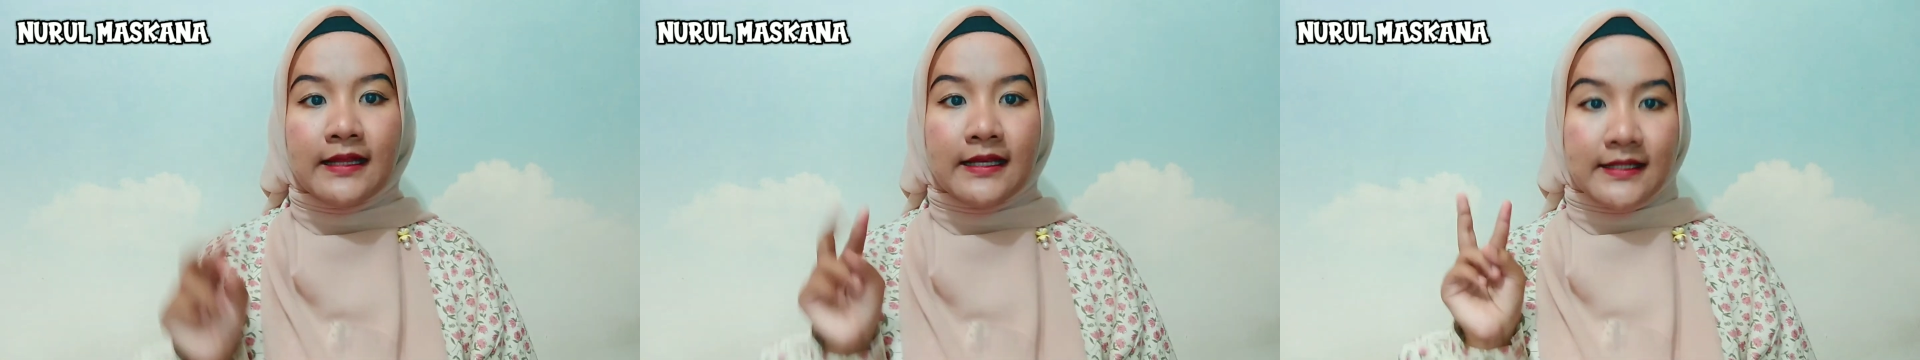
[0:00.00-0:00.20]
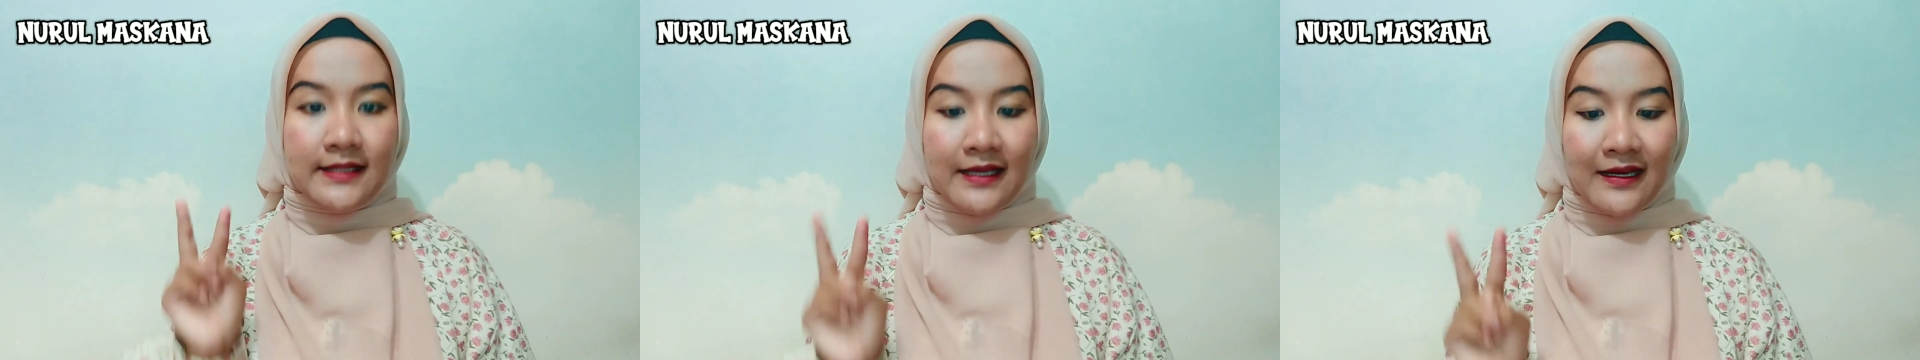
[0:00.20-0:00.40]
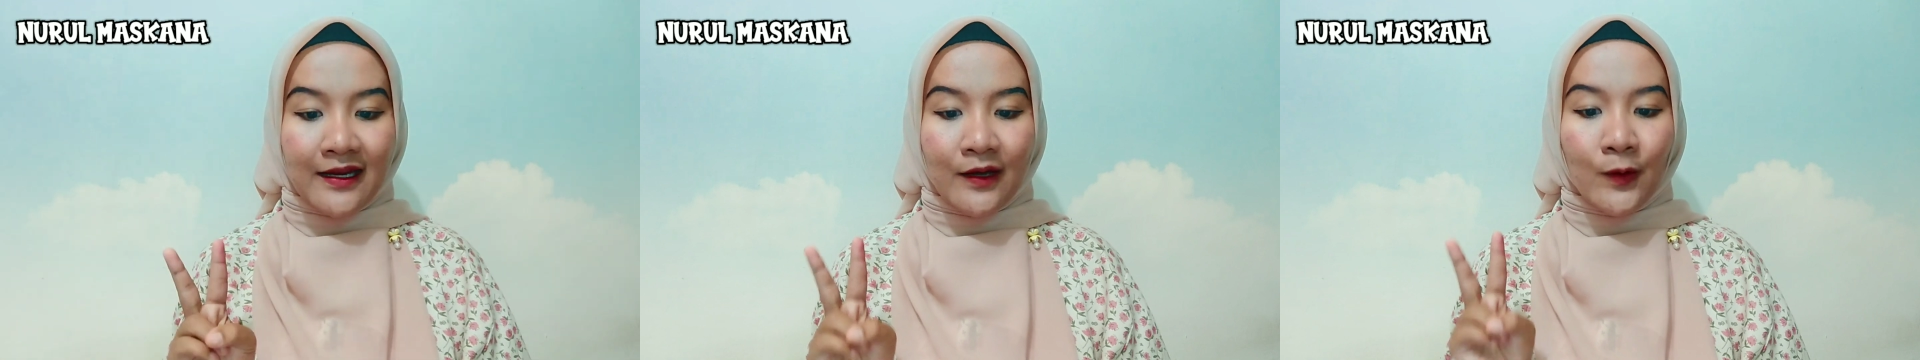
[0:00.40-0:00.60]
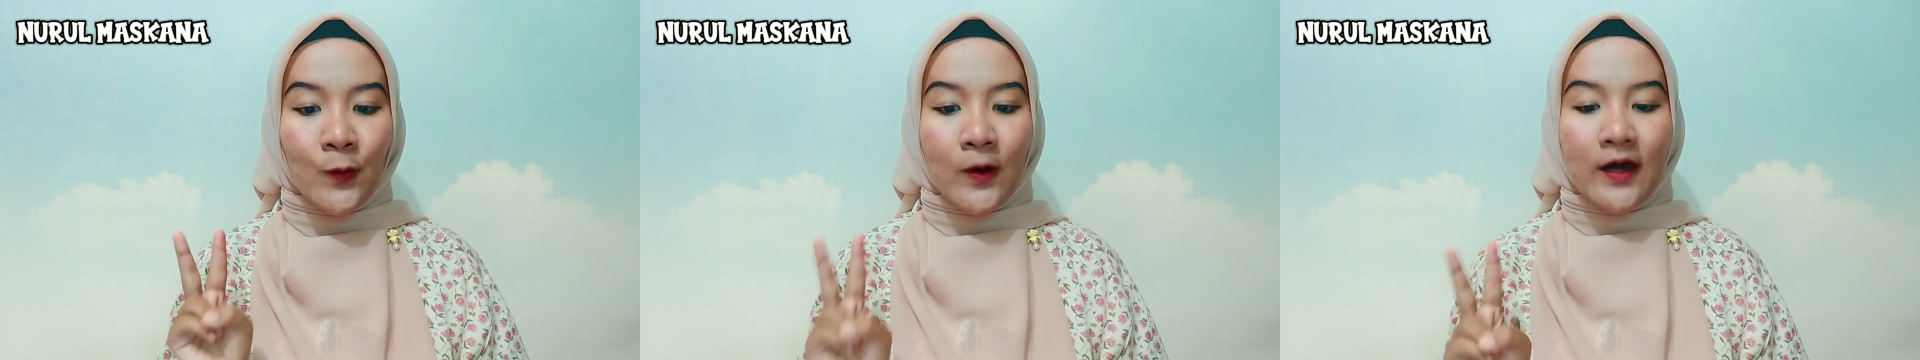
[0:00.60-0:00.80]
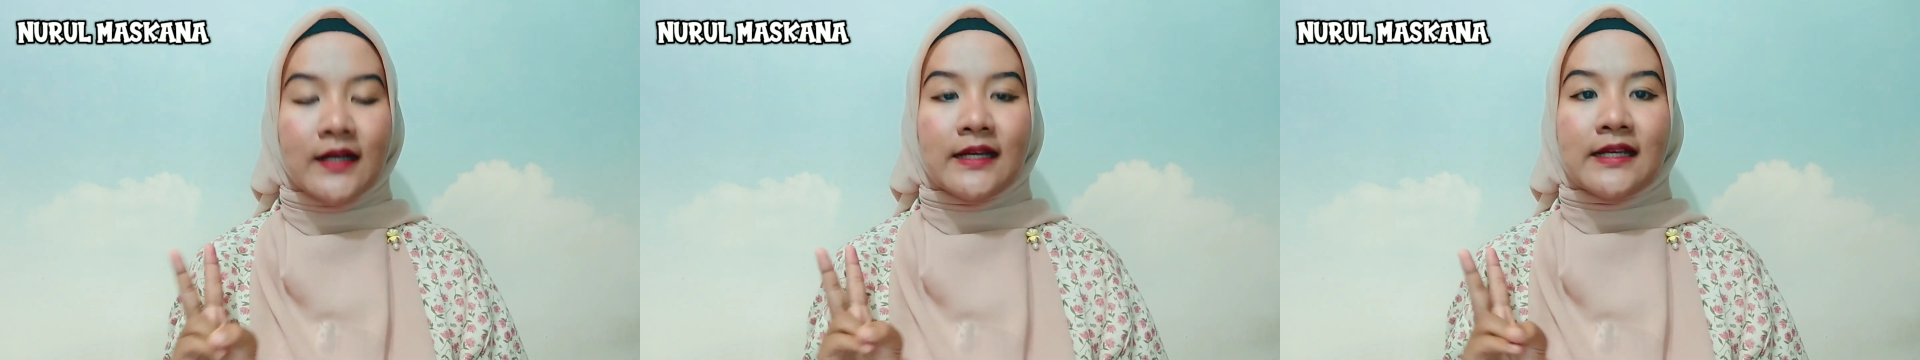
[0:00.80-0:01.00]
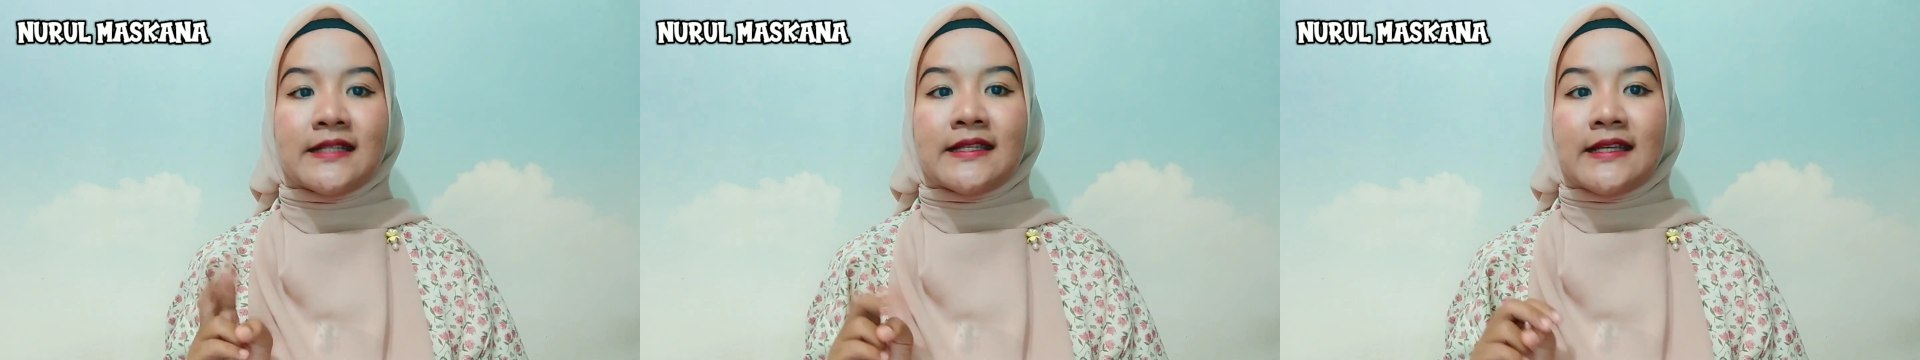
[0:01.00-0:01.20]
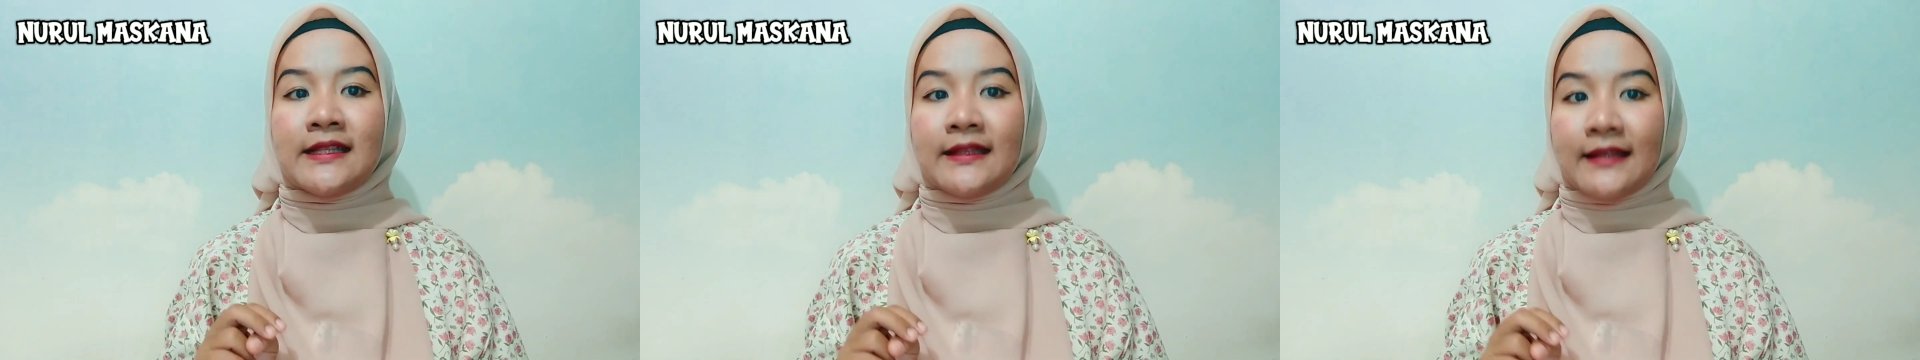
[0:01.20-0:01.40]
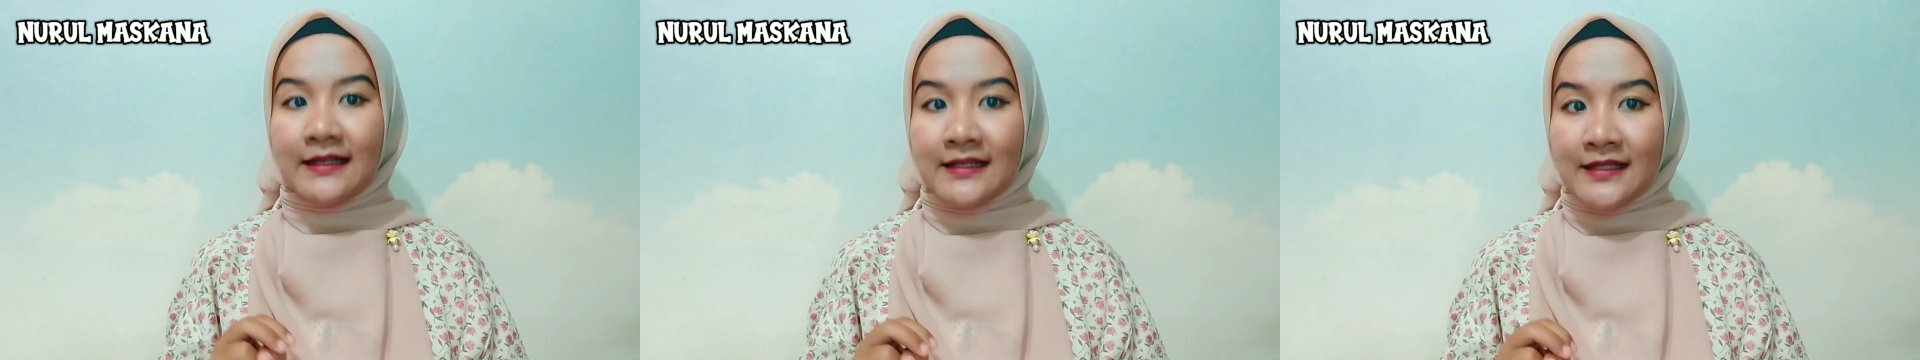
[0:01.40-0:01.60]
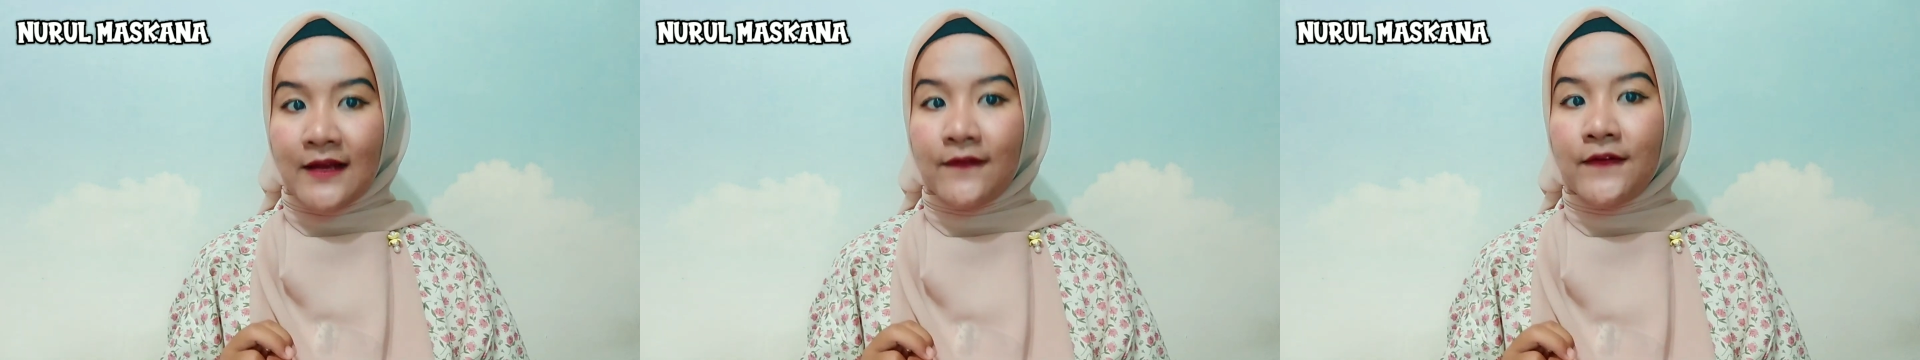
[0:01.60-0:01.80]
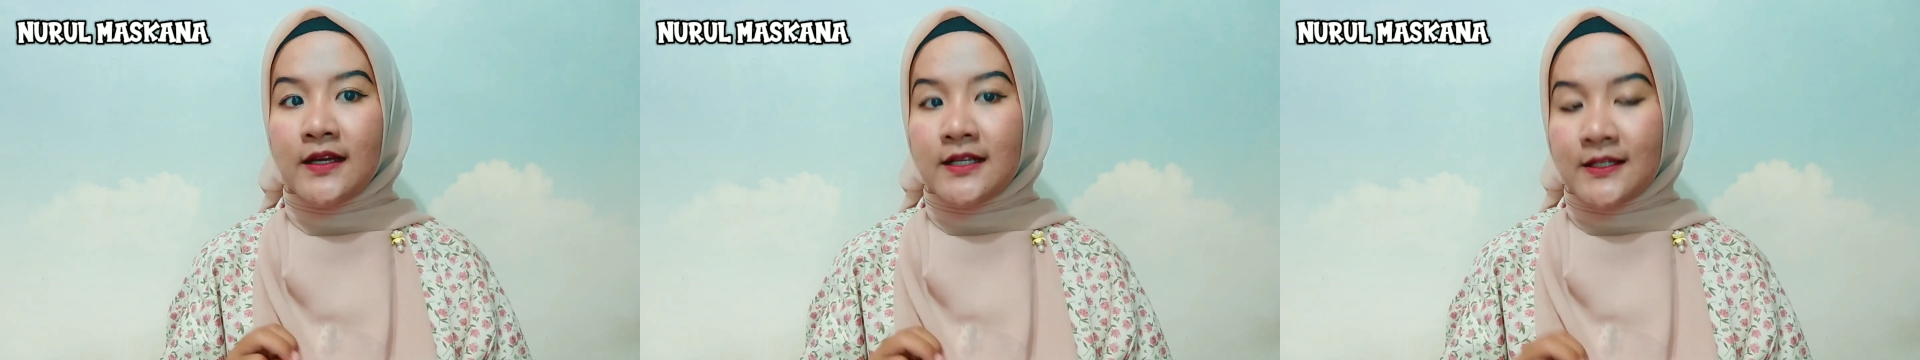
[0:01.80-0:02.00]
The second one is
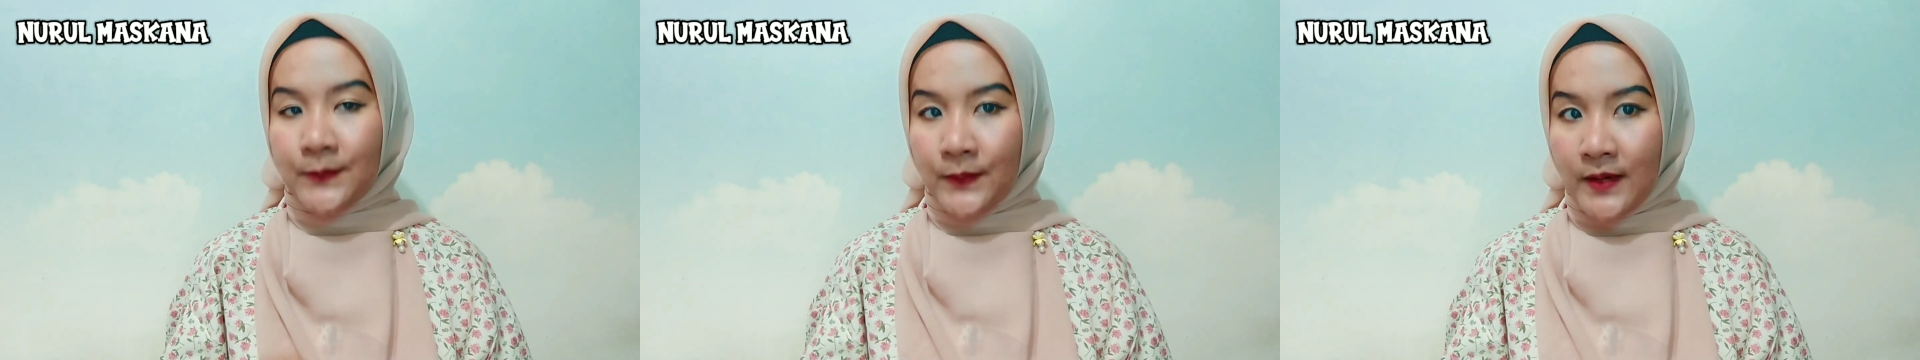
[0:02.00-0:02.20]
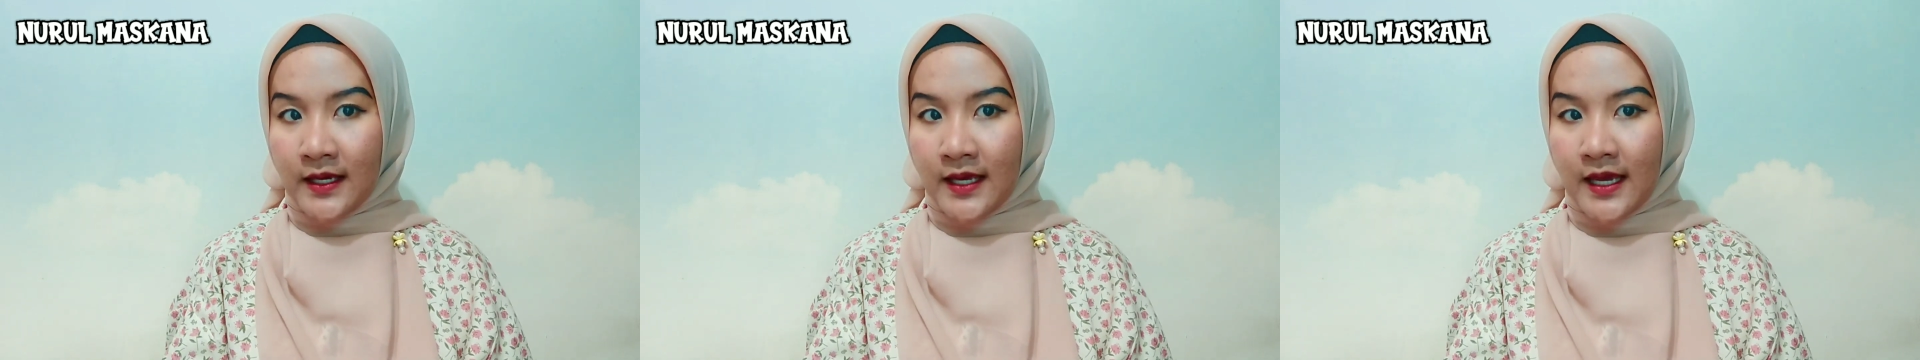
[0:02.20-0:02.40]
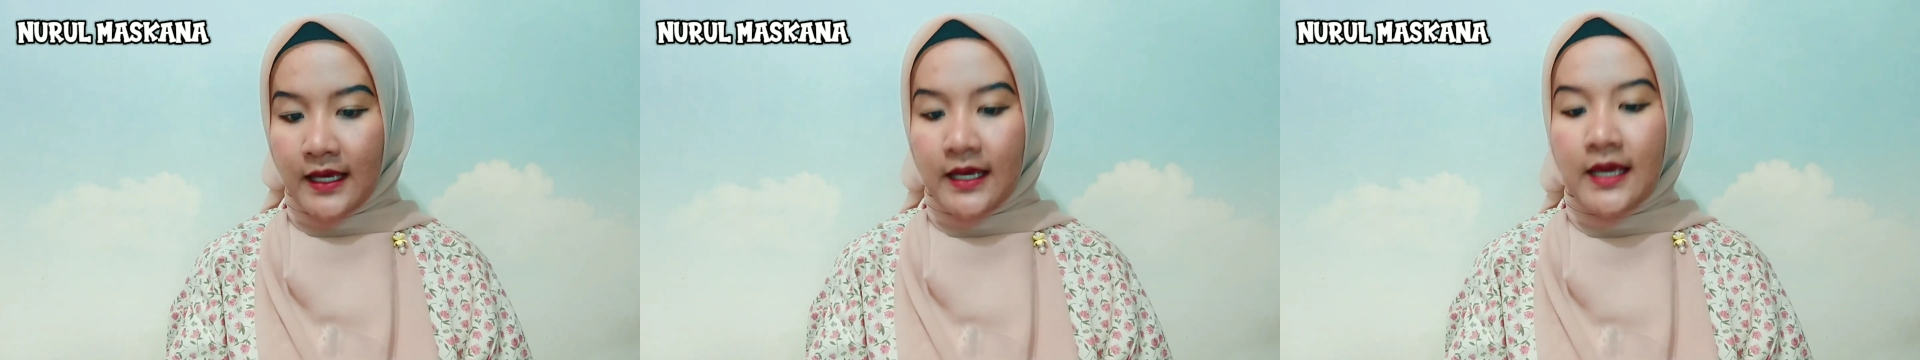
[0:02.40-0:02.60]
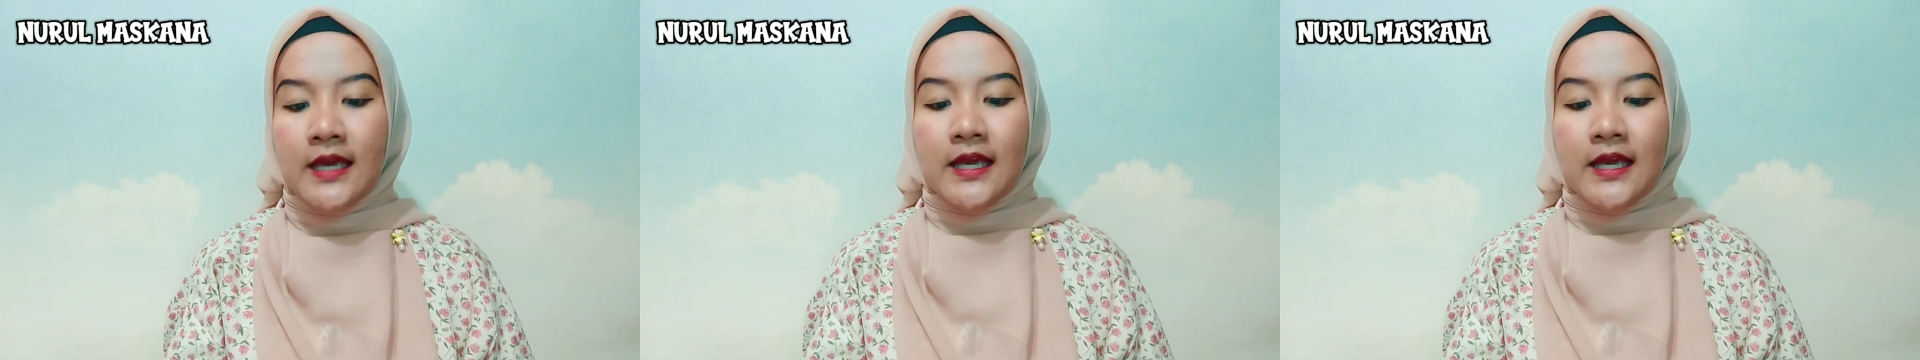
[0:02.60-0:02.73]
intensive speaking.